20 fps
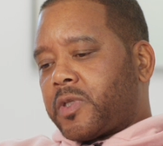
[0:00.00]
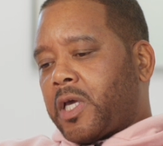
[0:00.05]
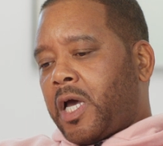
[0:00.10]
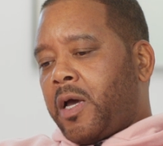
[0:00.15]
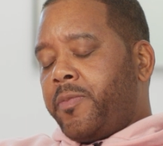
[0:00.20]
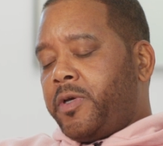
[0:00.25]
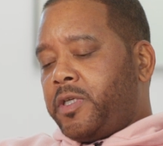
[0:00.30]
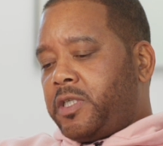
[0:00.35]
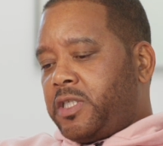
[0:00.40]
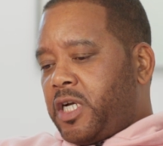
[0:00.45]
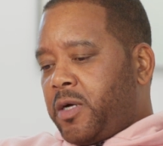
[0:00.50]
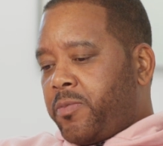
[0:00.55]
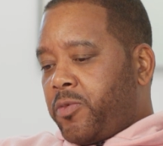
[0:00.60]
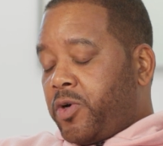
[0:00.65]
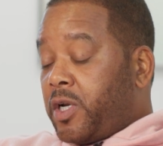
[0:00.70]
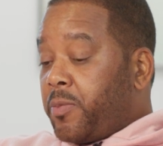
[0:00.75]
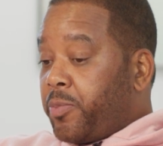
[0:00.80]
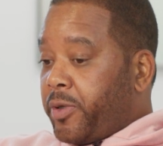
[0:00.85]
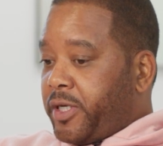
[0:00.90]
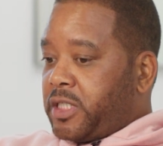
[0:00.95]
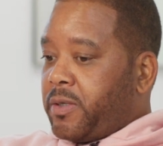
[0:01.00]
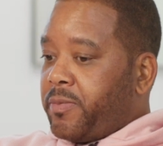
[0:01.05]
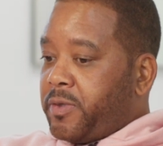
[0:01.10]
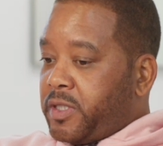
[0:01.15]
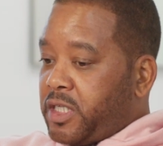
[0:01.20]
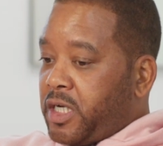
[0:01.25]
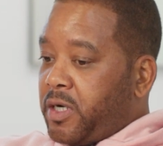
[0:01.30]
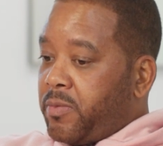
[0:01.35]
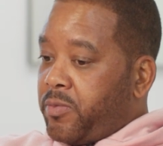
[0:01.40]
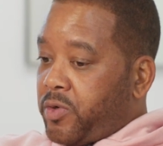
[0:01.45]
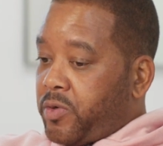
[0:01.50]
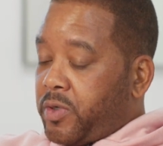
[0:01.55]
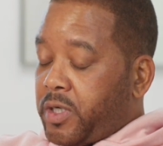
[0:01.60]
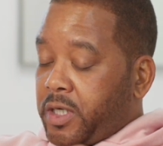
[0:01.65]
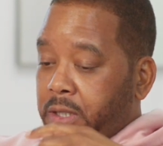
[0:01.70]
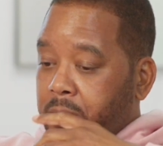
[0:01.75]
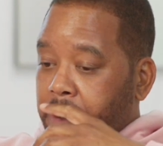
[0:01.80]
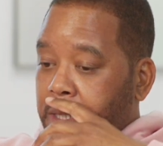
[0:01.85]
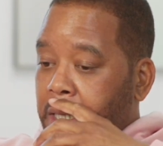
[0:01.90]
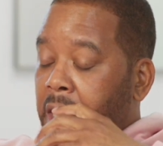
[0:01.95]
I'm in ceremony. The place I'm in
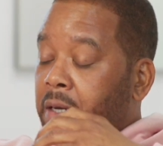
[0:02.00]
ceremony,